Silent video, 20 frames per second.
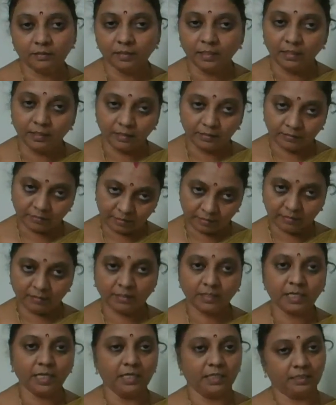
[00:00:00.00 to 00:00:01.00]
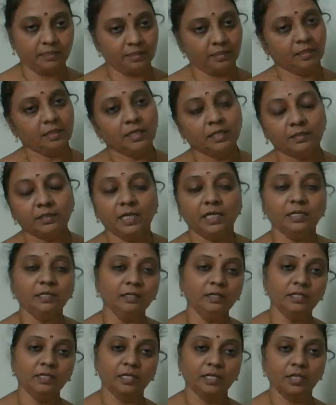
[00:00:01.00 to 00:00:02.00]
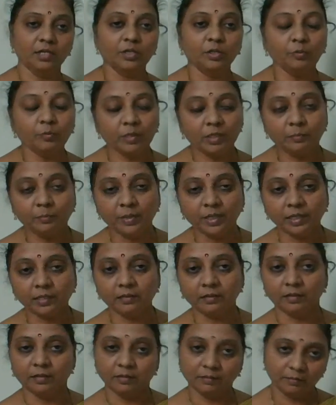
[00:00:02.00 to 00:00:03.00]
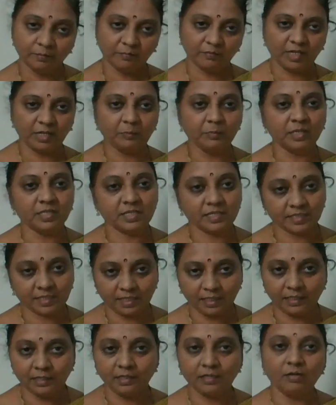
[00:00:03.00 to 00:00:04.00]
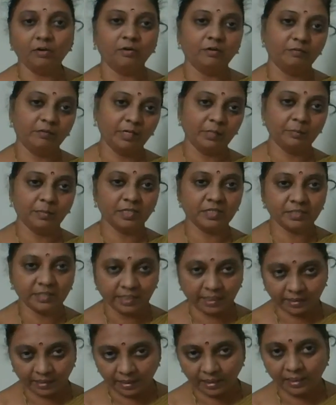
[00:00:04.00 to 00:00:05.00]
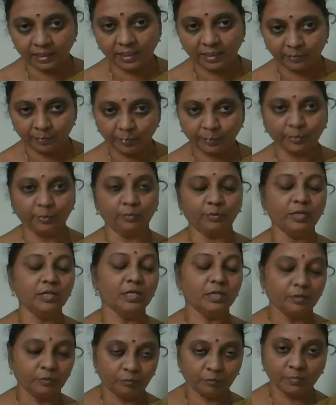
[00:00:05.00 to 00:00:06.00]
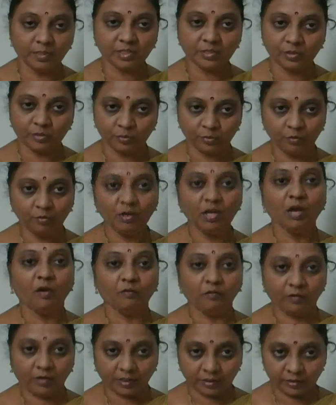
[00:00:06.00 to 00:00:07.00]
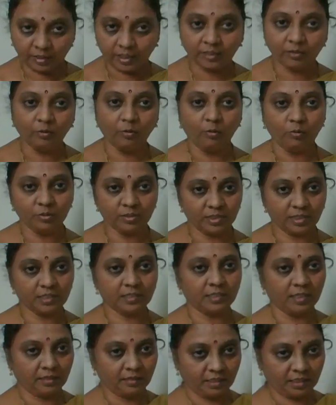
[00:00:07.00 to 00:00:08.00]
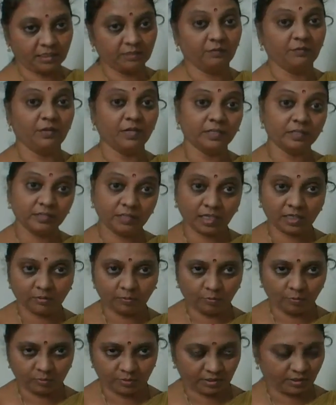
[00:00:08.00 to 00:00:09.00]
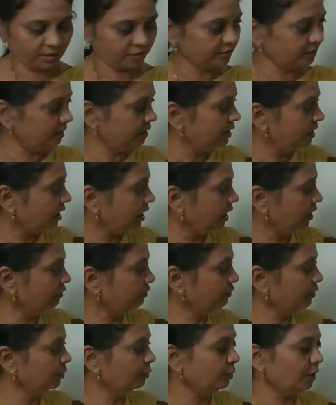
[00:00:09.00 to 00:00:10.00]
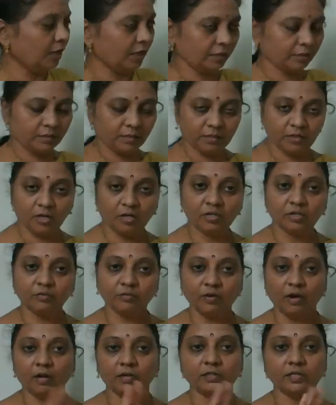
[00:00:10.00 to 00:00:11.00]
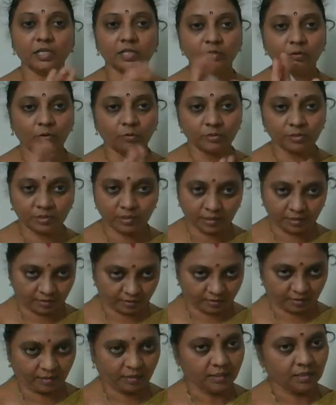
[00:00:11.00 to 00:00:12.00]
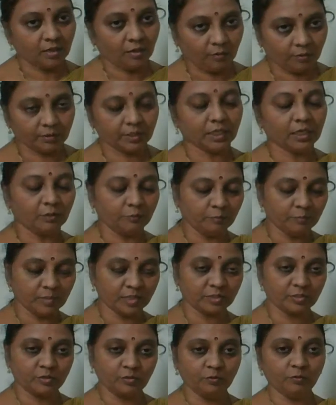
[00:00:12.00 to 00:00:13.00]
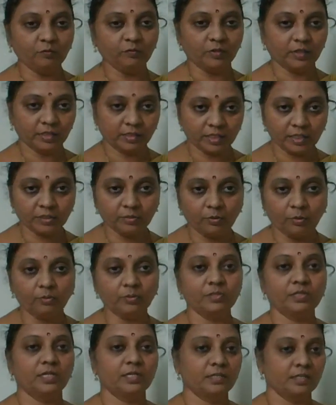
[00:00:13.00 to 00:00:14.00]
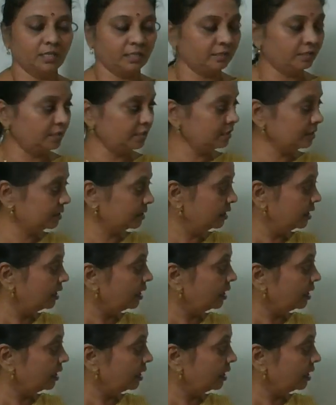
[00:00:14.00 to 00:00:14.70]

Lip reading: uh, case, then you will be very much skilled or very much technically improved. You must do further courses in this. Further courses. If you are not further courses, okay, you must do further courses in this